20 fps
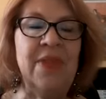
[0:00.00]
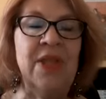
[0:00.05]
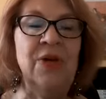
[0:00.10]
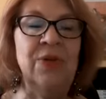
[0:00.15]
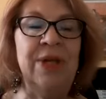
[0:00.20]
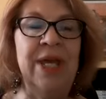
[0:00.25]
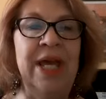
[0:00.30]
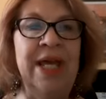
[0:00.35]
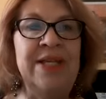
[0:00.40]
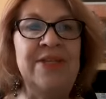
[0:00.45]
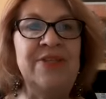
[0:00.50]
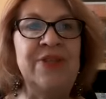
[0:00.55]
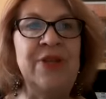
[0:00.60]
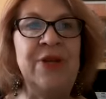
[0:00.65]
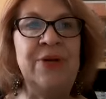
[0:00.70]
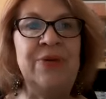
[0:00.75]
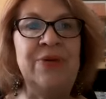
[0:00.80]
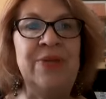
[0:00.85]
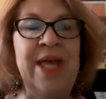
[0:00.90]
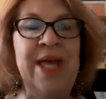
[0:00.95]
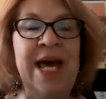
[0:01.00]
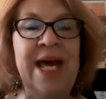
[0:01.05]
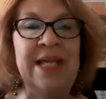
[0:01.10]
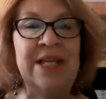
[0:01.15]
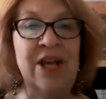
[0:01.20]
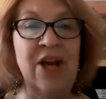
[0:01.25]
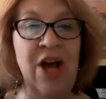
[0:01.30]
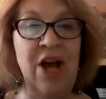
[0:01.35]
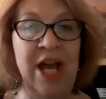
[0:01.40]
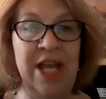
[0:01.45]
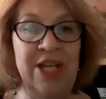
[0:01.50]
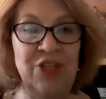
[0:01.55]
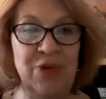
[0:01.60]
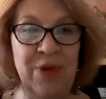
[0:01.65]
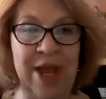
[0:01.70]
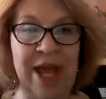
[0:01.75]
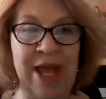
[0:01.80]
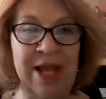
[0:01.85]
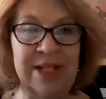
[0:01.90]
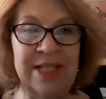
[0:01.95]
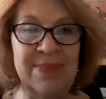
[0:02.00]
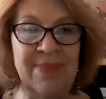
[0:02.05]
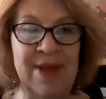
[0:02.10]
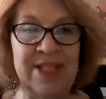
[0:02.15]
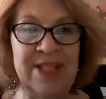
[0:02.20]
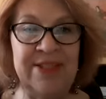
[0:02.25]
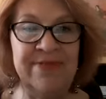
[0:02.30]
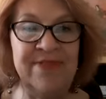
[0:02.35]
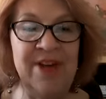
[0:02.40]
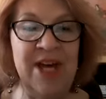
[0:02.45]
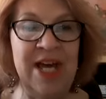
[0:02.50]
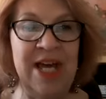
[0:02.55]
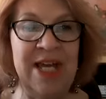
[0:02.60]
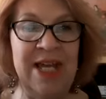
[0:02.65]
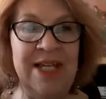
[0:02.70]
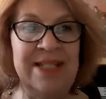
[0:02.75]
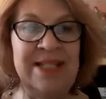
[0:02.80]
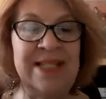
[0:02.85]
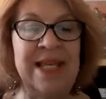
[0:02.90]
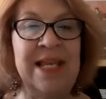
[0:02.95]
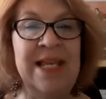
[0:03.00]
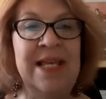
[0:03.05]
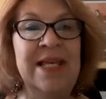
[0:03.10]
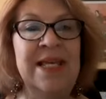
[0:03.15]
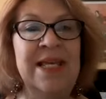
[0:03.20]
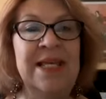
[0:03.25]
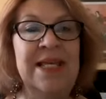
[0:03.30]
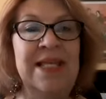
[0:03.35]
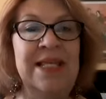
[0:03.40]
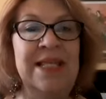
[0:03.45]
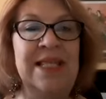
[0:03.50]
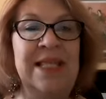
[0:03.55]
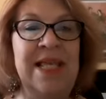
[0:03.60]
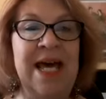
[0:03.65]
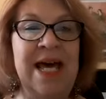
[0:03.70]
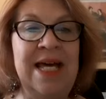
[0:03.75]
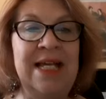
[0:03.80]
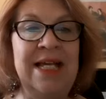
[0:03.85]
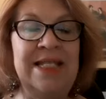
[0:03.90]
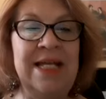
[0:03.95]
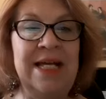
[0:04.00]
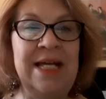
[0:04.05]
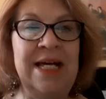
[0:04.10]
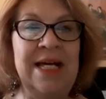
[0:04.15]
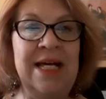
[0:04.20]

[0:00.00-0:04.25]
Okay, so that contract specifies that